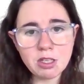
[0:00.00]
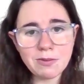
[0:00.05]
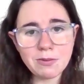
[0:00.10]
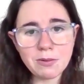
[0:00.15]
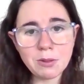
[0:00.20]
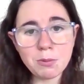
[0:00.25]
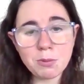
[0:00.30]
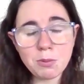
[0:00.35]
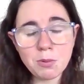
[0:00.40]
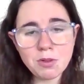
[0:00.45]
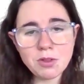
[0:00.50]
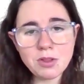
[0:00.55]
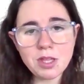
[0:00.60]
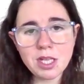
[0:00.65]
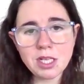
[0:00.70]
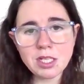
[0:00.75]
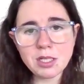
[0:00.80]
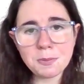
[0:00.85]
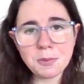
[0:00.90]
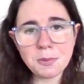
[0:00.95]
if we want
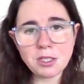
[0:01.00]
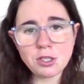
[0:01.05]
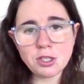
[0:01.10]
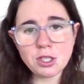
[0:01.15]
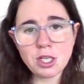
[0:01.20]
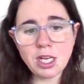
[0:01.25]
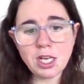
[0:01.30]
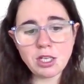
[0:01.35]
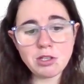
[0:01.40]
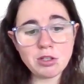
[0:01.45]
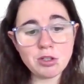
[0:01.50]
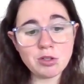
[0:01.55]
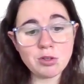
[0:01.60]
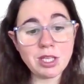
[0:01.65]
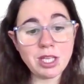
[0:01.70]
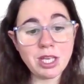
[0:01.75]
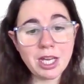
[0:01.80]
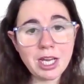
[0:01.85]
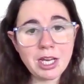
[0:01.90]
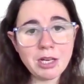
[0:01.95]
there to be change
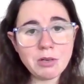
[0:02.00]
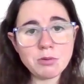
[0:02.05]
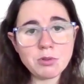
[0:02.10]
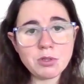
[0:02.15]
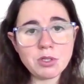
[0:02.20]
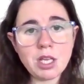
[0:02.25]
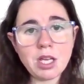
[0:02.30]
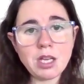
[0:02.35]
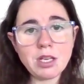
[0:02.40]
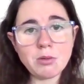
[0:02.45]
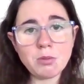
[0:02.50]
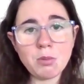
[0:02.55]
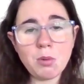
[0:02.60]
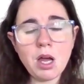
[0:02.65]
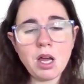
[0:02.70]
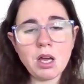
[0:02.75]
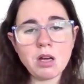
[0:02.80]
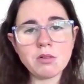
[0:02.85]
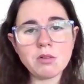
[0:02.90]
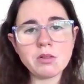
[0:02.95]
on the outside
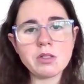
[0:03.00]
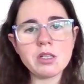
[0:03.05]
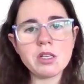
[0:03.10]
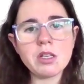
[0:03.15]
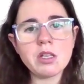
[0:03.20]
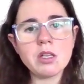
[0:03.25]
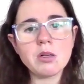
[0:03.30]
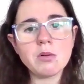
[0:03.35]
world,